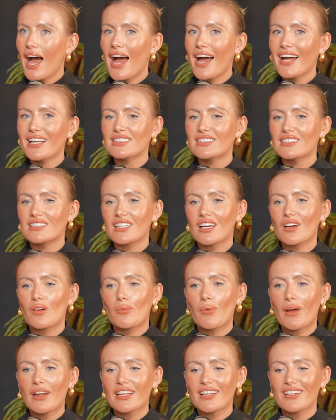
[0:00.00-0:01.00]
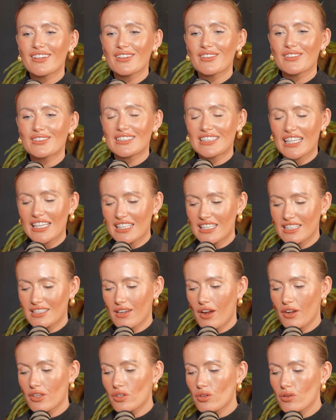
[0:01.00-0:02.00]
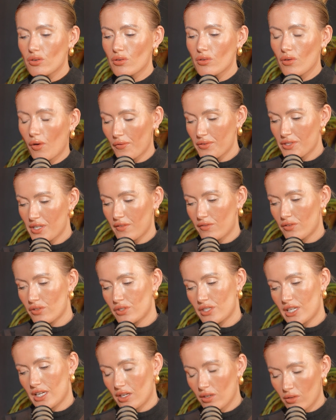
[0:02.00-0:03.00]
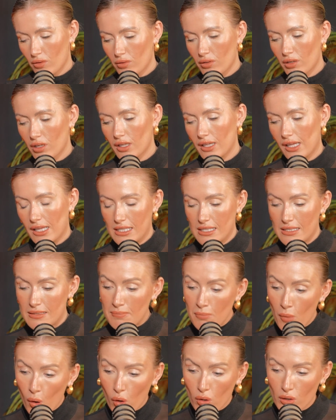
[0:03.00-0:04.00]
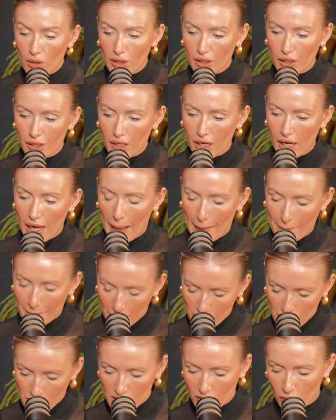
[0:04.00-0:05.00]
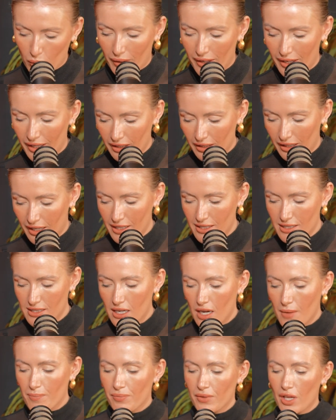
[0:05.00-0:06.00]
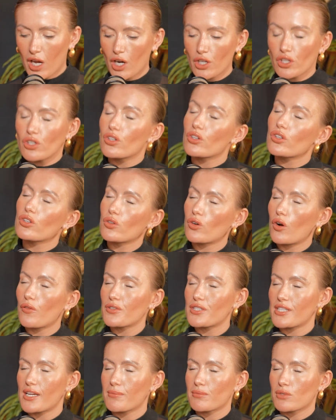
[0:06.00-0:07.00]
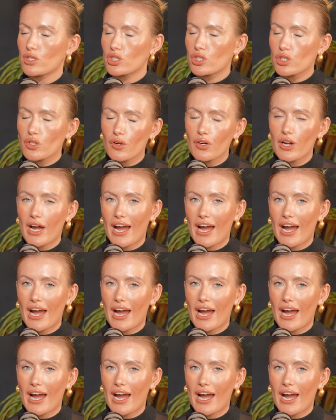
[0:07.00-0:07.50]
And when you say this, are you, obviously, if you're taking on smaller amounts of clients, you're obviously, I'm sure,